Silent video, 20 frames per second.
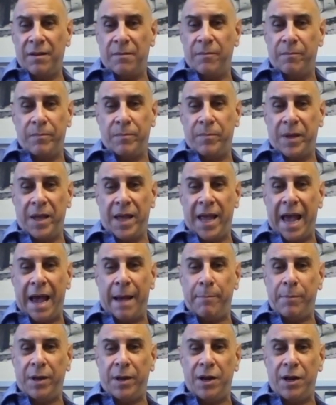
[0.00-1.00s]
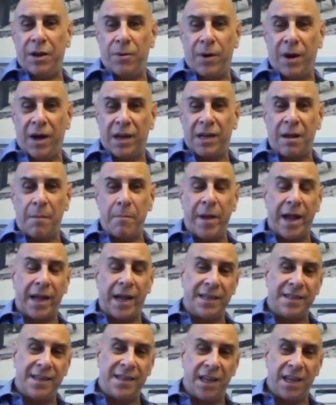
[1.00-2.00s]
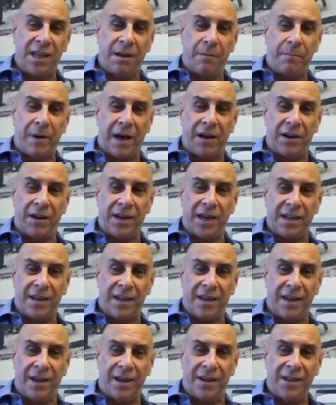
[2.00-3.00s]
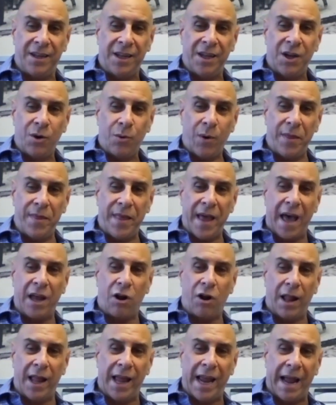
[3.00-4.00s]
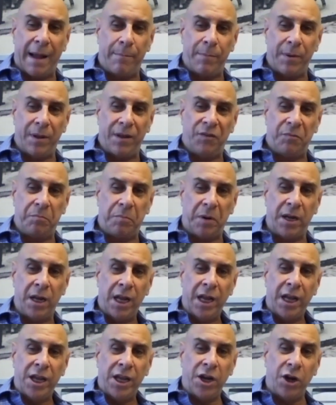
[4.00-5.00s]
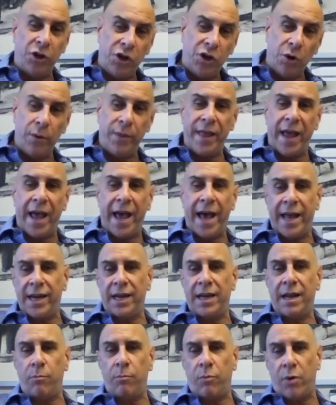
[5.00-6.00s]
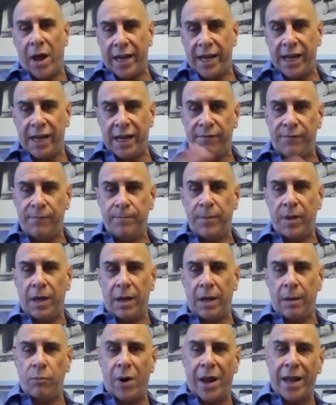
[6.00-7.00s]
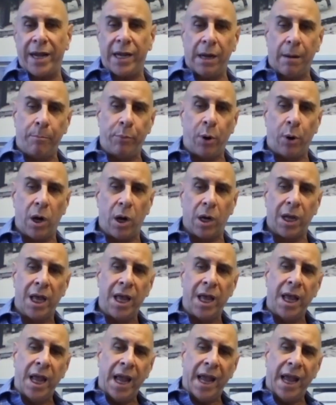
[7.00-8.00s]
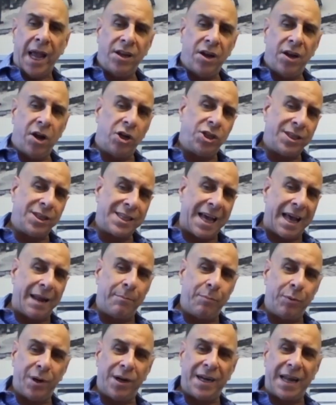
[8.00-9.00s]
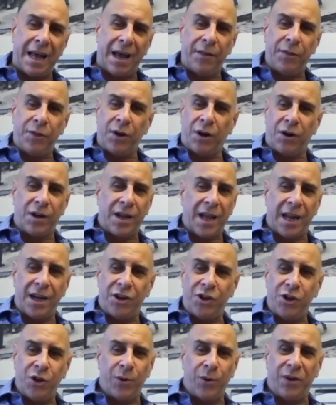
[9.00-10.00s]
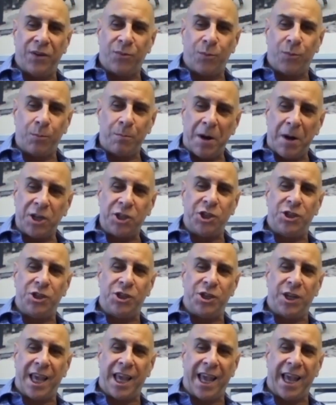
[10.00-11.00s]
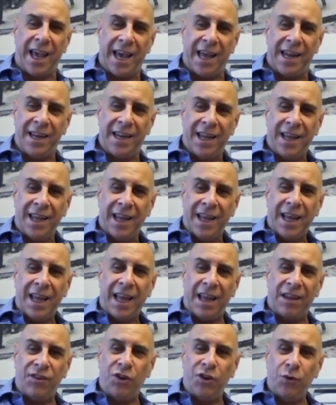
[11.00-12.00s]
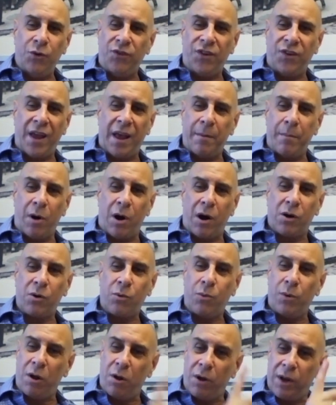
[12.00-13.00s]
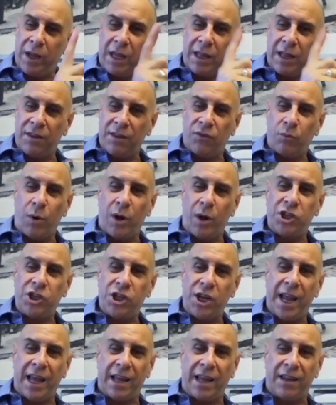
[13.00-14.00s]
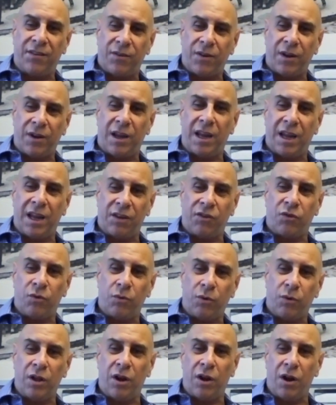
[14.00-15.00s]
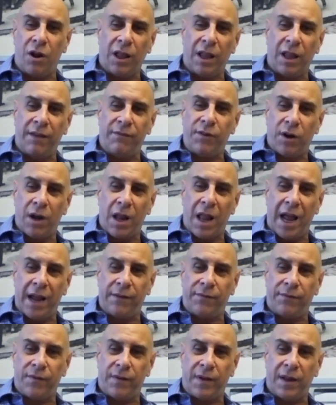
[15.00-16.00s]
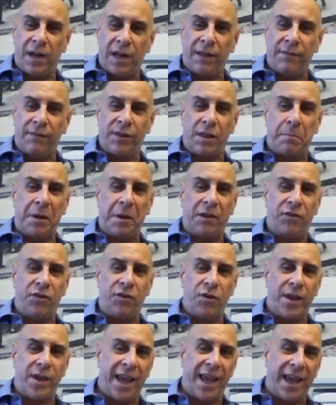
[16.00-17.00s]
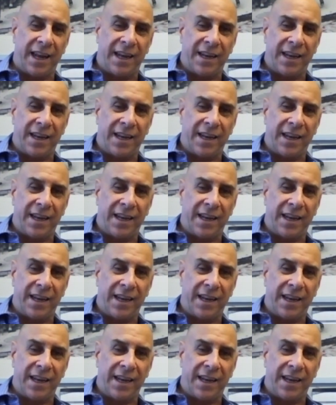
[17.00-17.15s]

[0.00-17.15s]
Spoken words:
be happy to come back and tell you about it when that all happens. But doing that, and I'm writing a book, and just got to put it out there. Got to do as much as you can. As you said, Mark, we only get this one chance. It's live your life and live it the best you can.